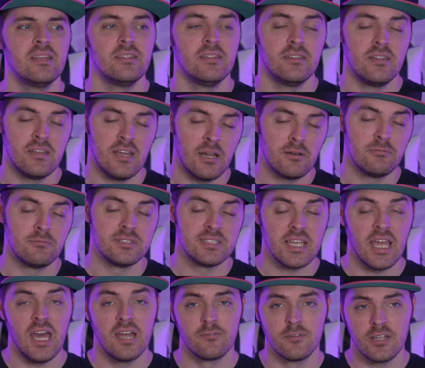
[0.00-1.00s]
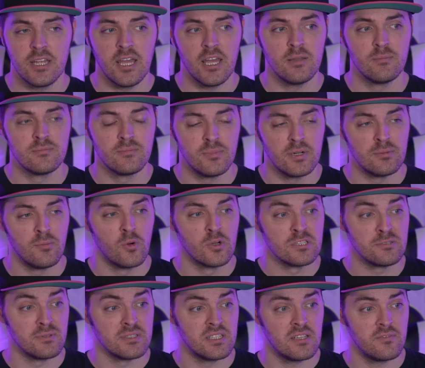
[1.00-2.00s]
I don't want to say every game, but more
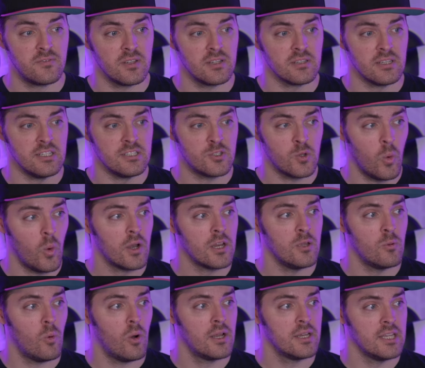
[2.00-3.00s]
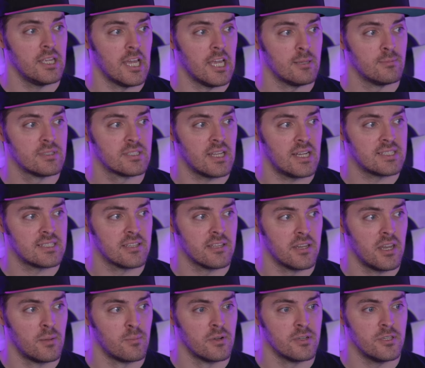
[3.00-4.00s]
specifically 21 games, that's the
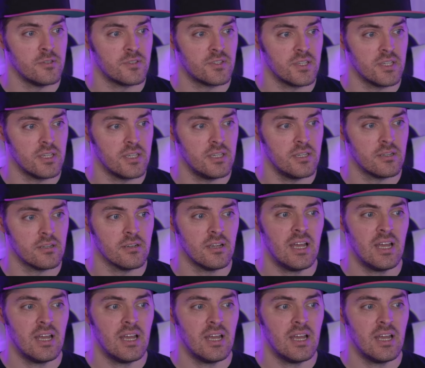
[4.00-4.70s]
number you see here.